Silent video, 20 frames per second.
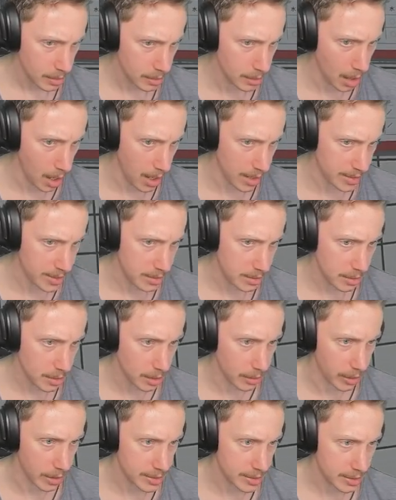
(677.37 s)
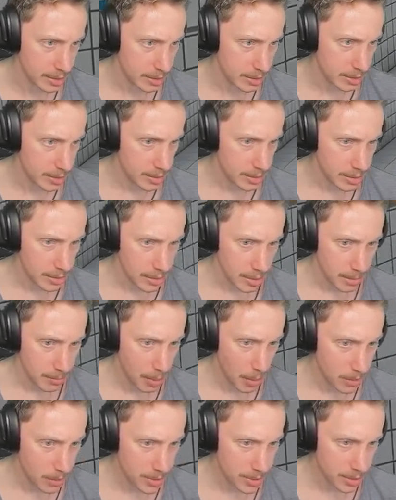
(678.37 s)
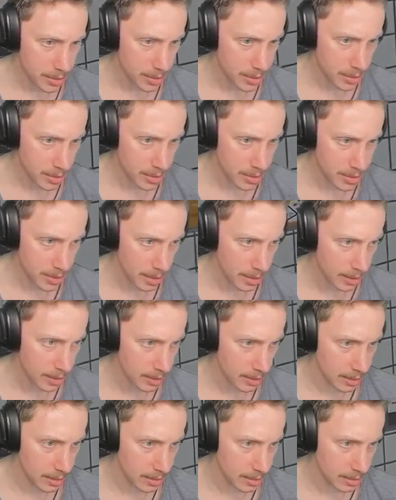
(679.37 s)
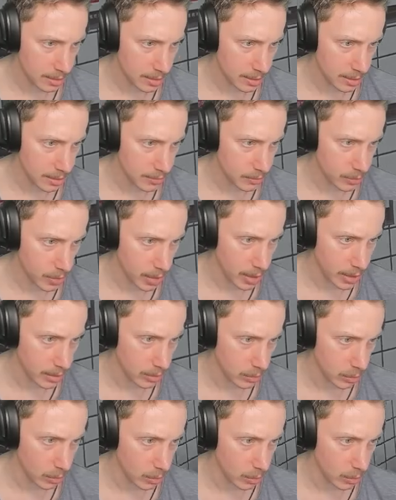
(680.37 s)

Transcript: Nice. All right. Posters are in the right